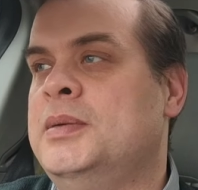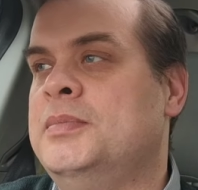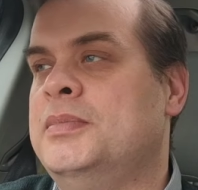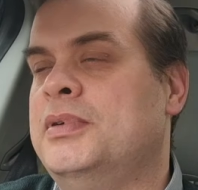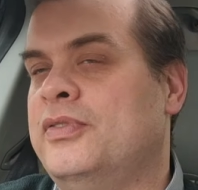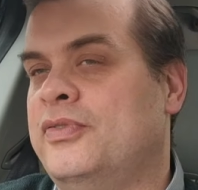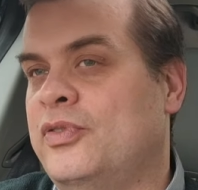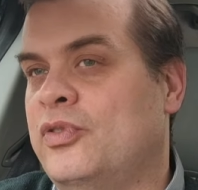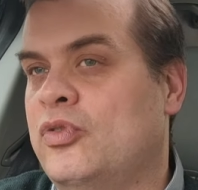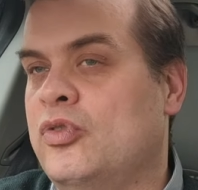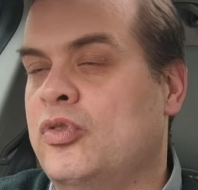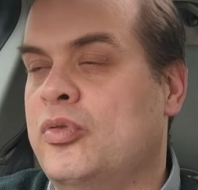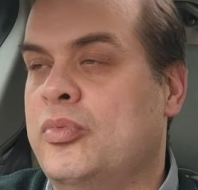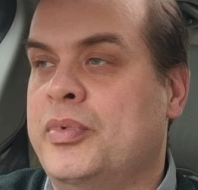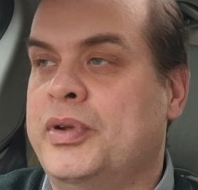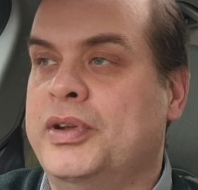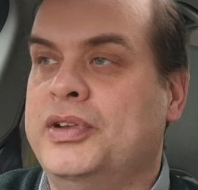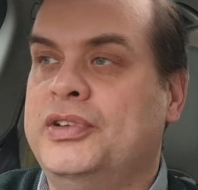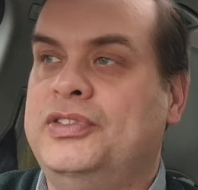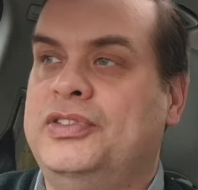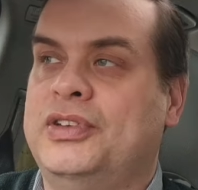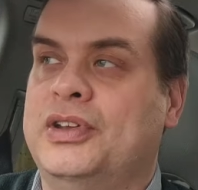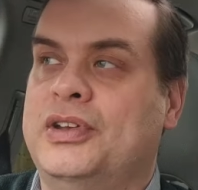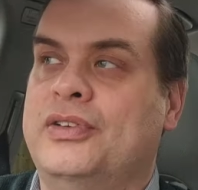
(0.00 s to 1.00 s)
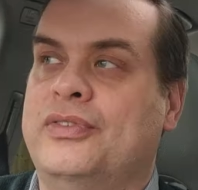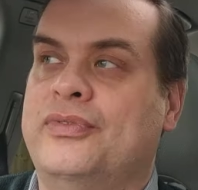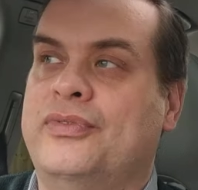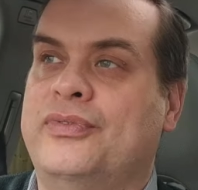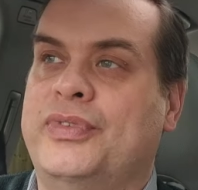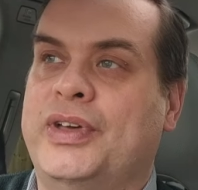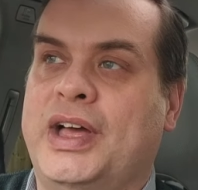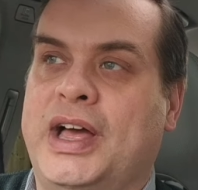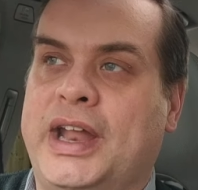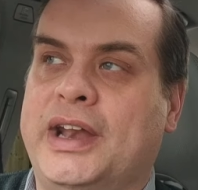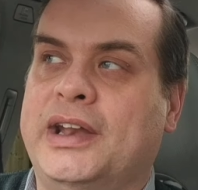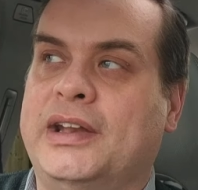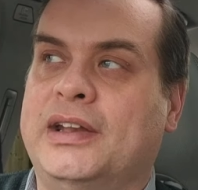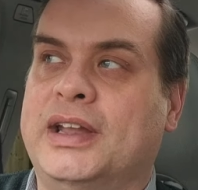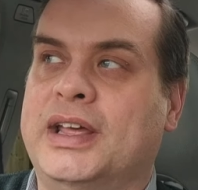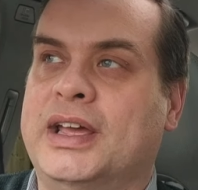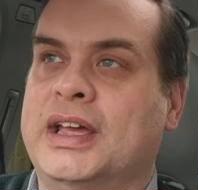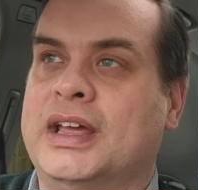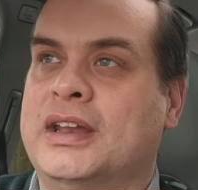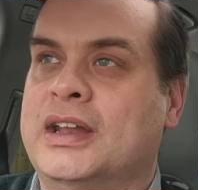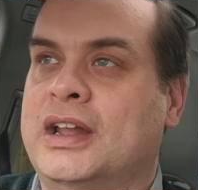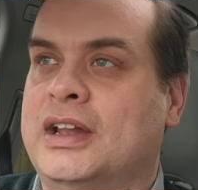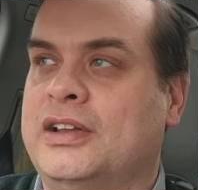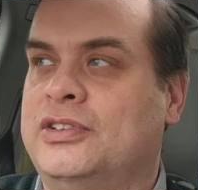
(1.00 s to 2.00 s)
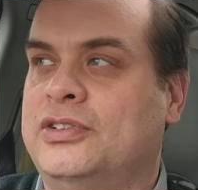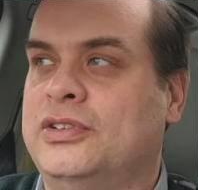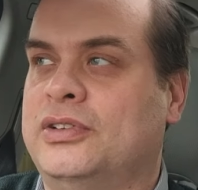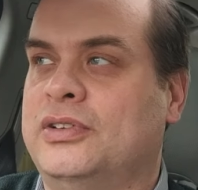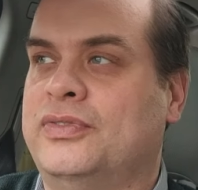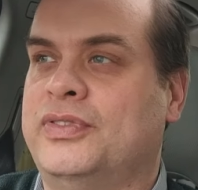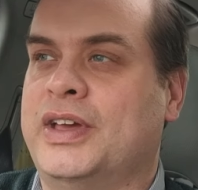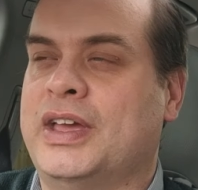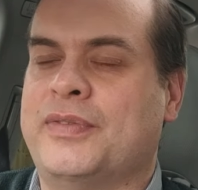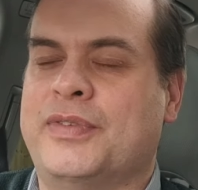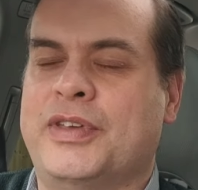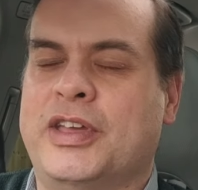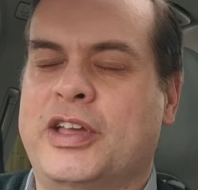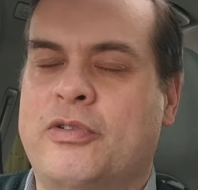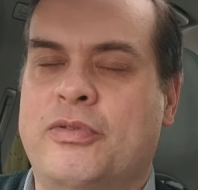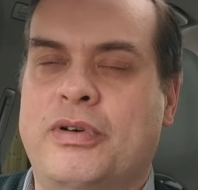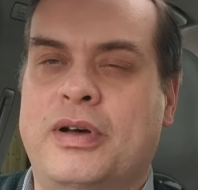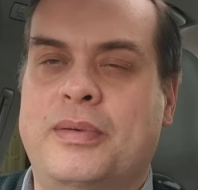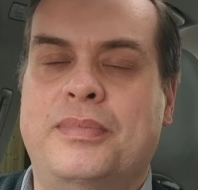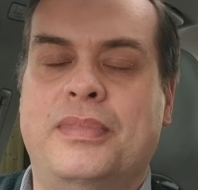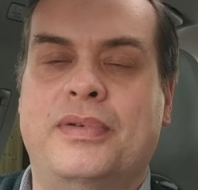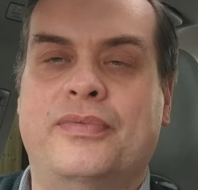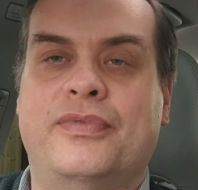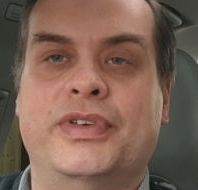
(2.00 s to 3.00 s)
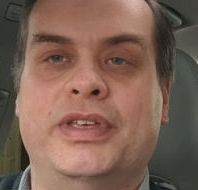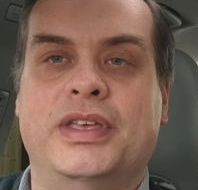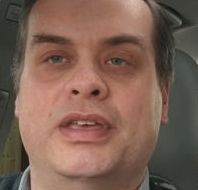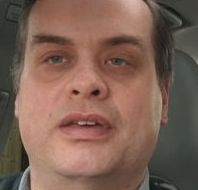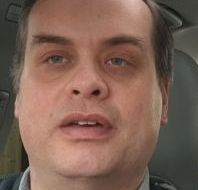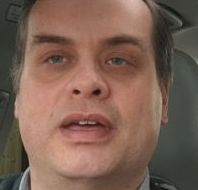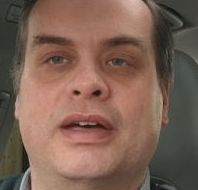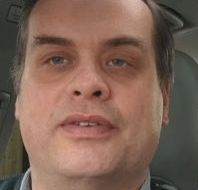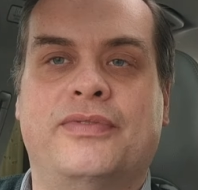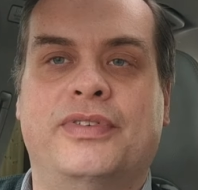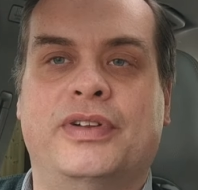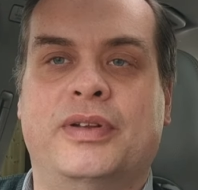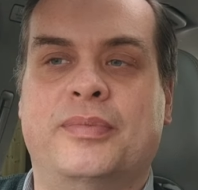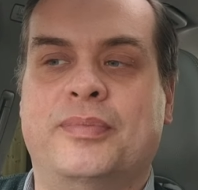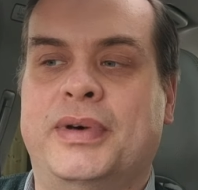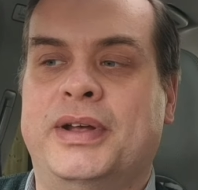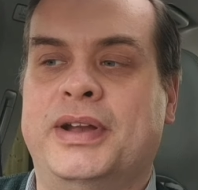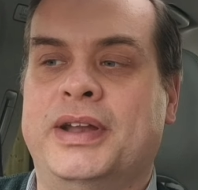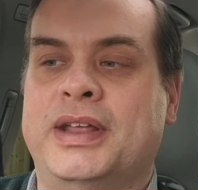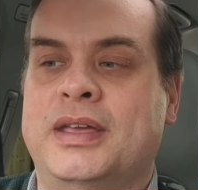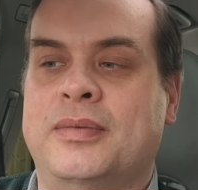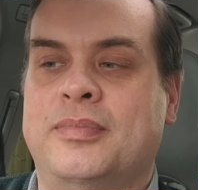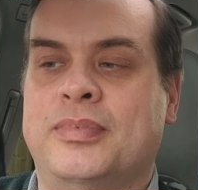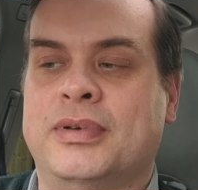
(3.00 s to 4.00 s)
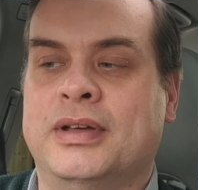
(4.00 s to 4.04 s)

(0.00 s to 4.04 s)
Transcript: performance and the handling and that sort of thing, the equipment that you get for the money.